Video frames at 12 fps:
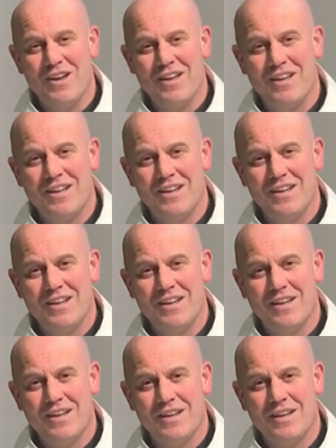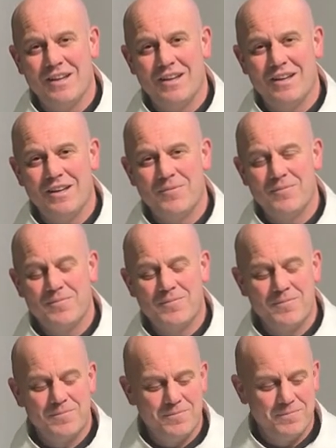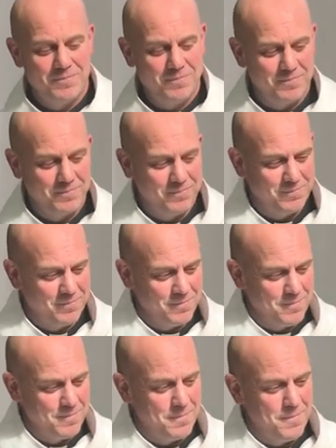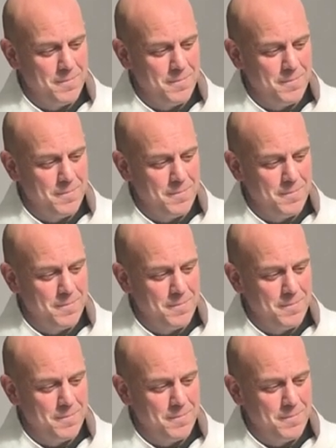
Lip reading: Nothing is said.